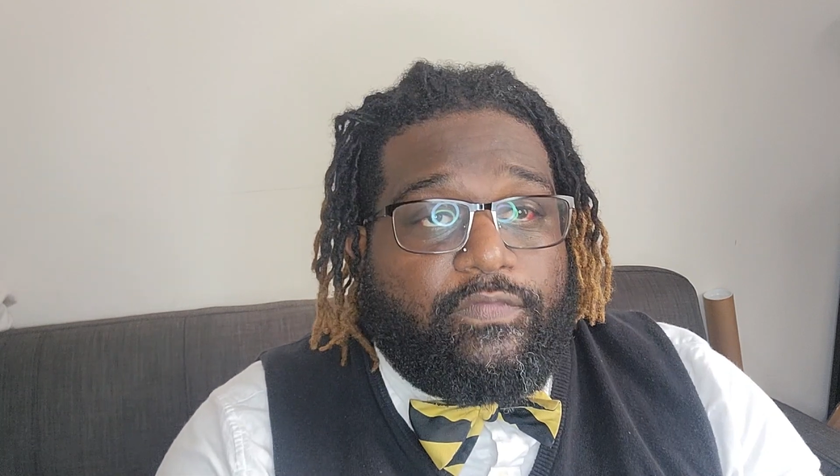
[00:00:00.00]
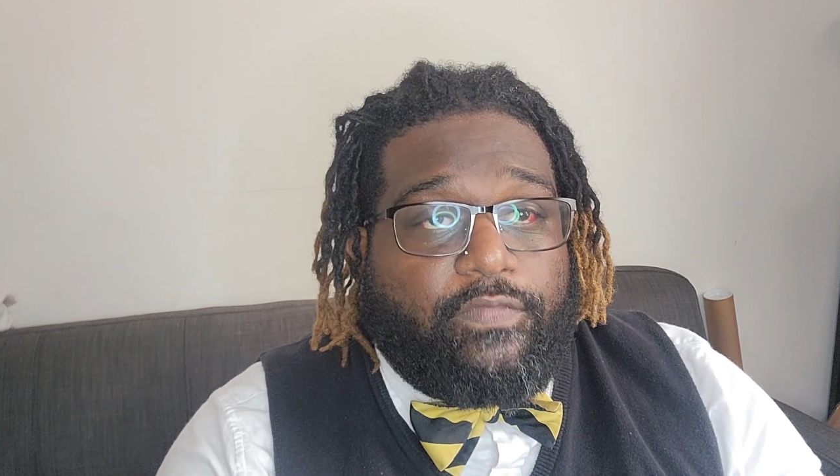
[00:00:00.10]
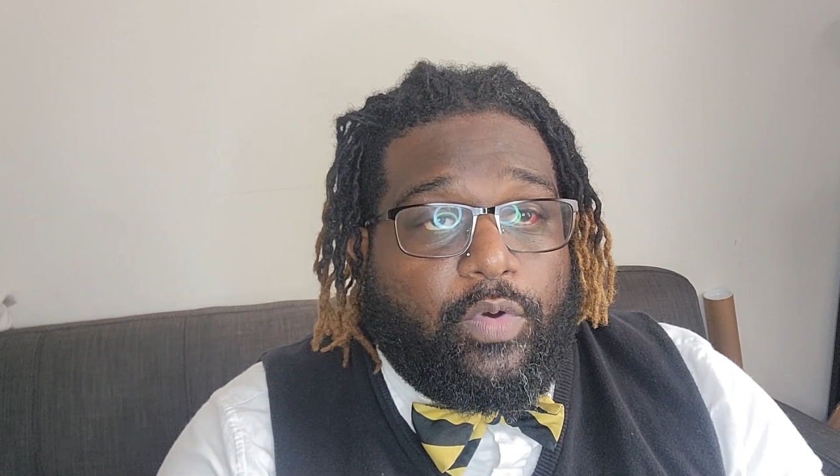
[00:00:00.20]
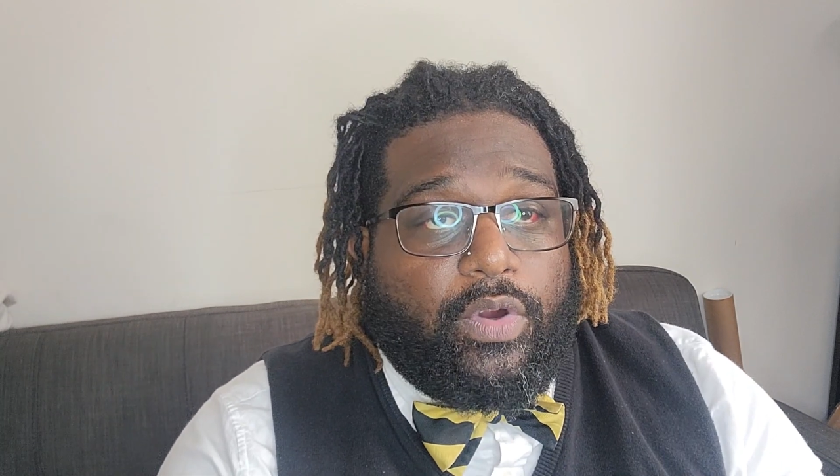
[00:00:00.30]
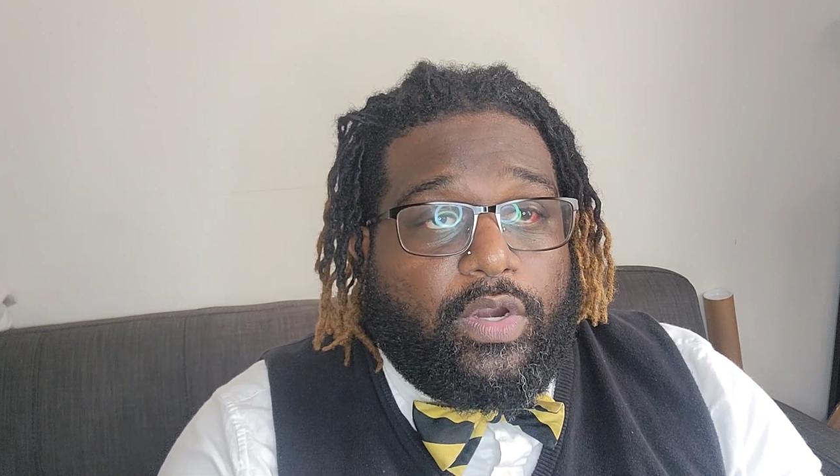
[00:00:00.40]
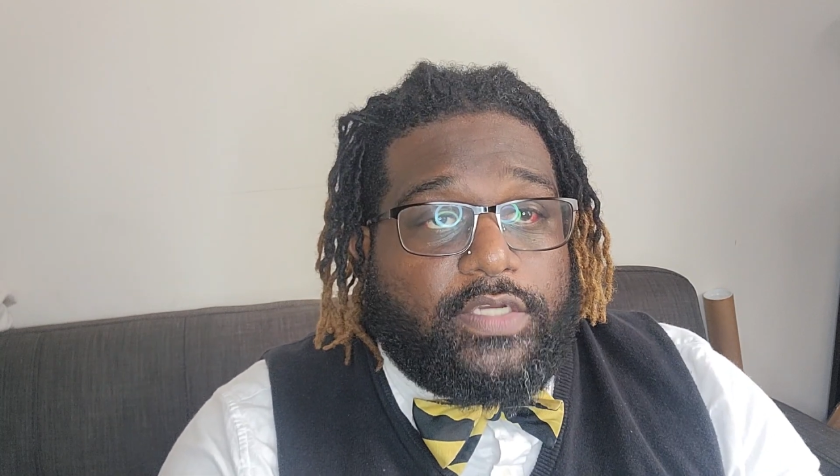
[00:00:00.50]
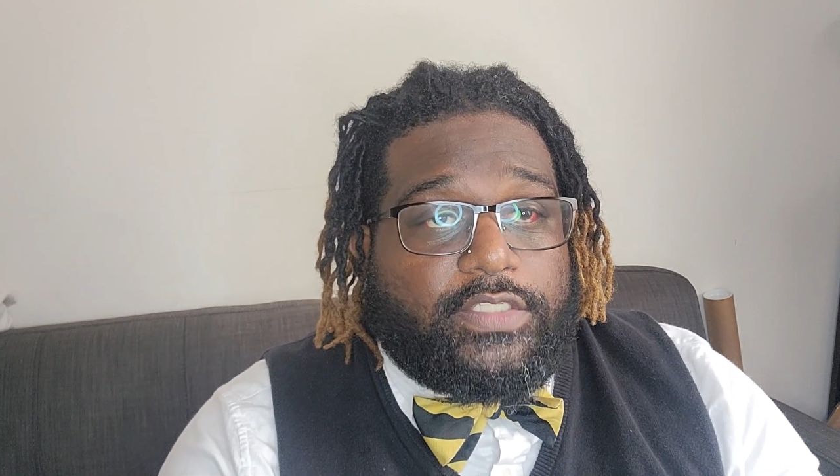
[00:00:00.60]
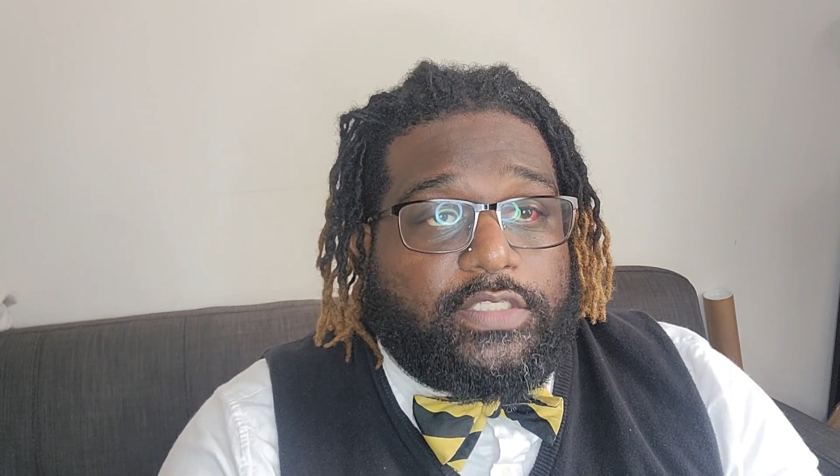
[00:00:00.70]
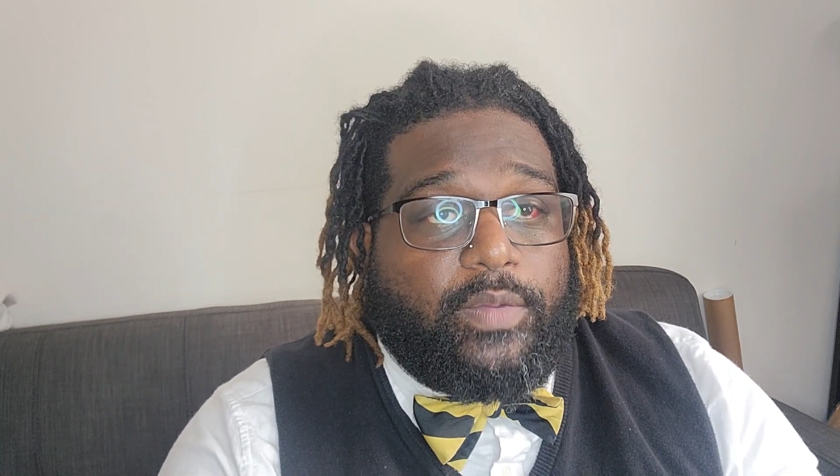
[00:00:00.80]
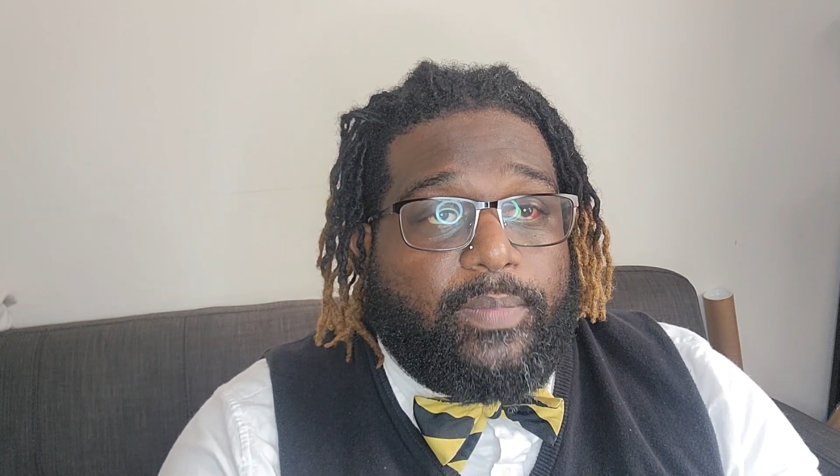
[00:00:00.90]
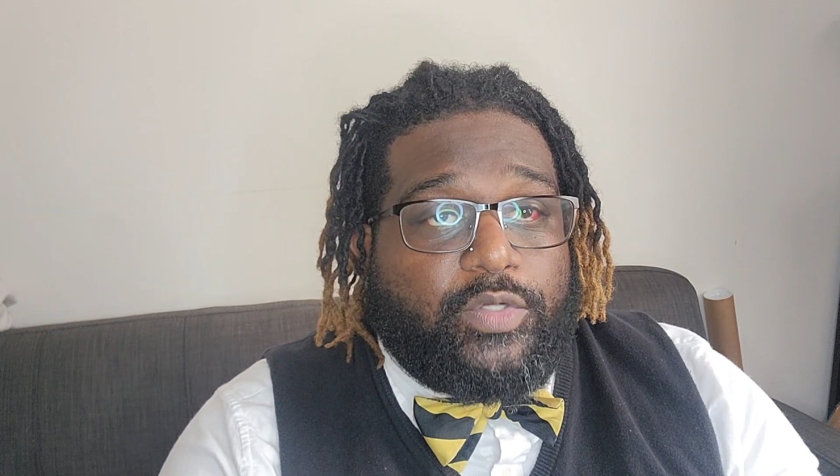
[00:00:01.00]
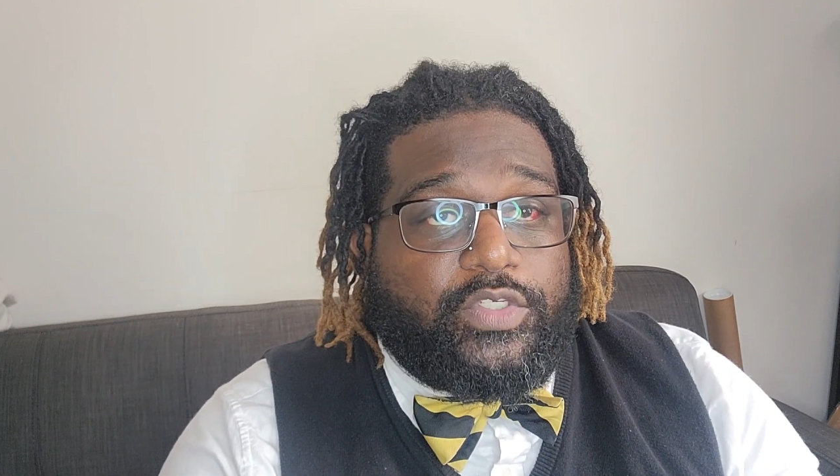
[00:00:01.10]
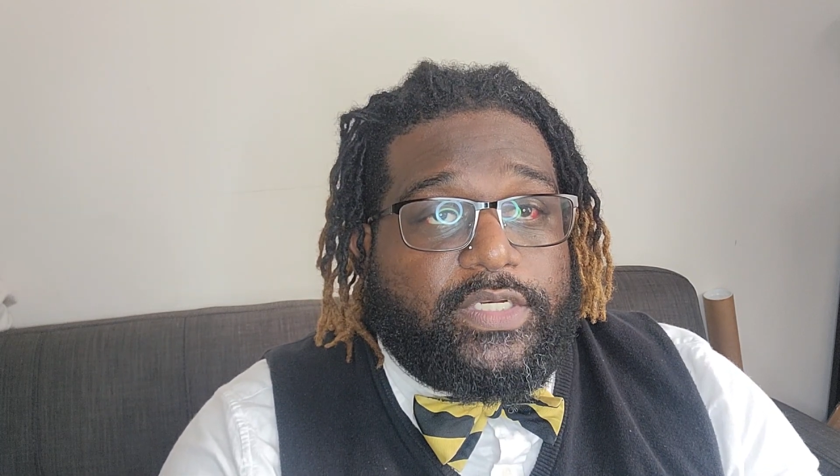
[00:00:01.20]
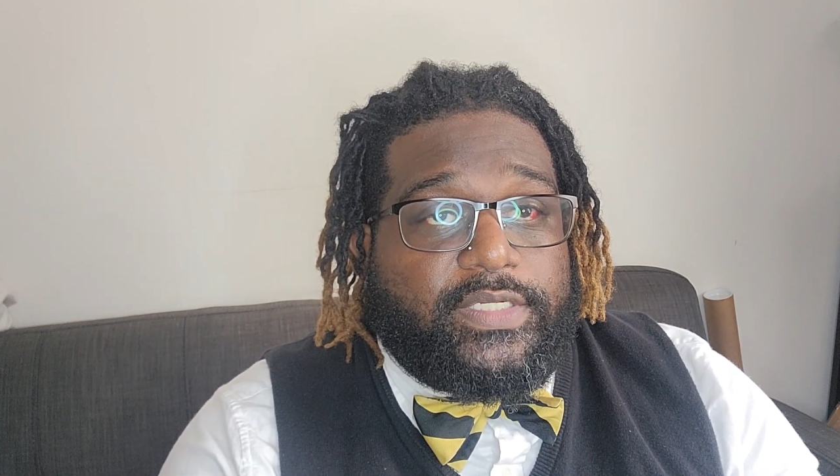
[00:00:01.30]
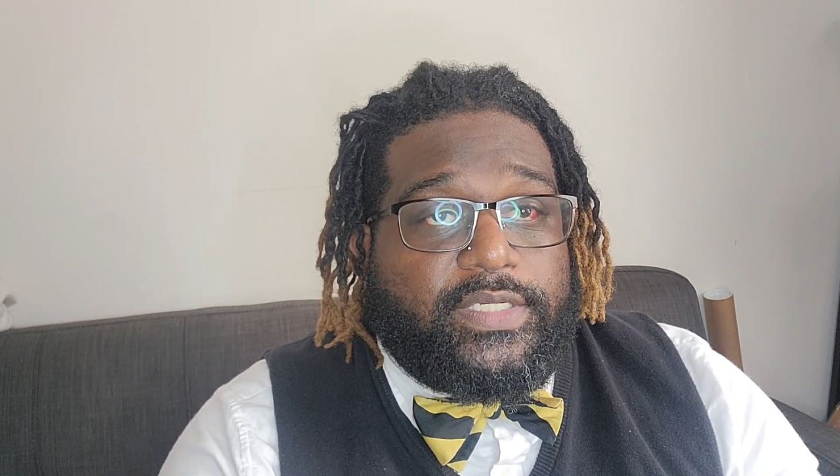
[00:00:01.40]
for slow
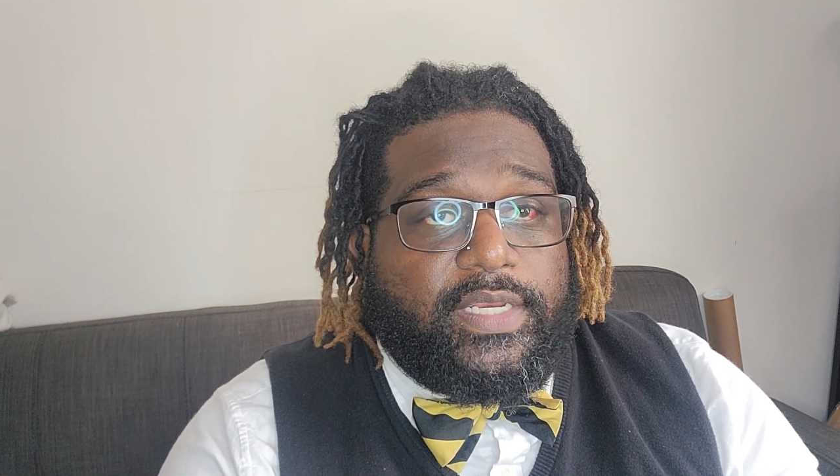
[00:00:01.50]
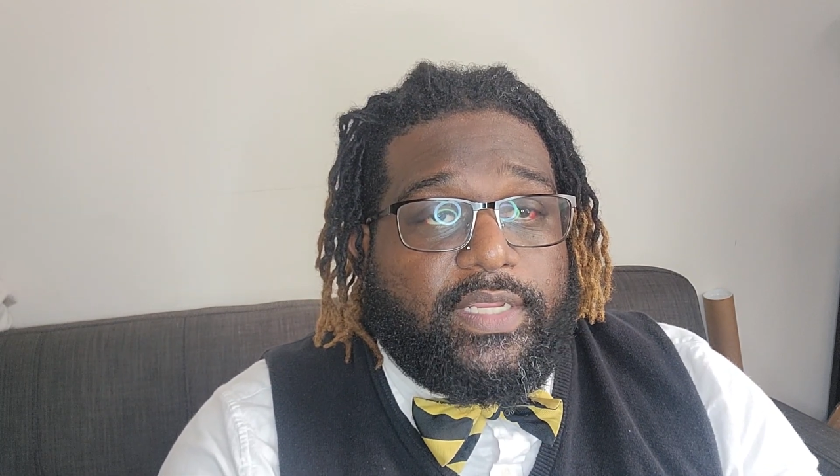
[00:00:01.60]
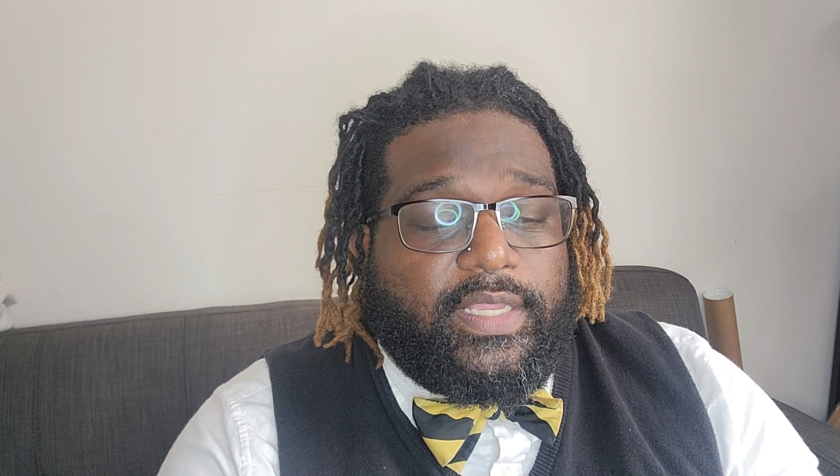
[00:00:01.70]
motion